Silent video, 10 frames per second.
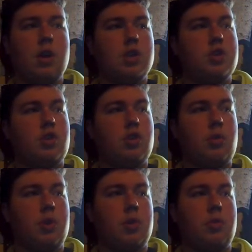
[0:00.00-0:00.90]
struggle
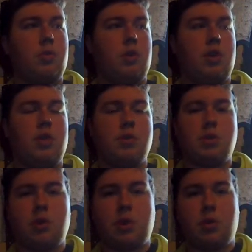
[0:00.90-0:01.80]
with when he was
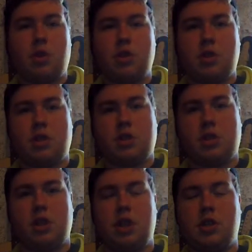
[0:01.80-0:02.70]
going through all his
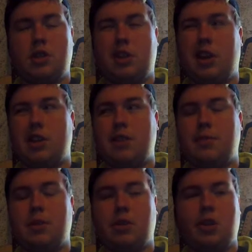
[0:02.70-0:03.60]
stays in the
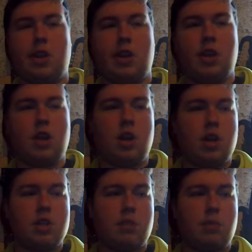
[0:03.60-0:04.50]
hospital, that
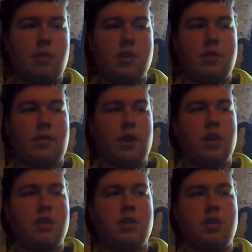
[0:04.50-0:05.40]
some of his
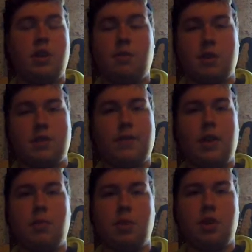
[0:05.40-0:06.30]
fans and even his
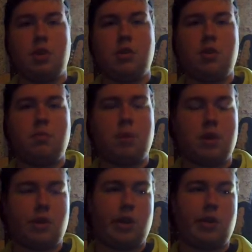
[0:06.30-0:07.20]
family
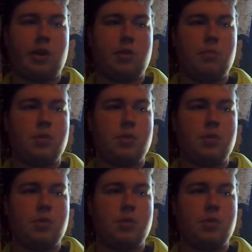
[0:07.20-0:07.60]
bailed out on him.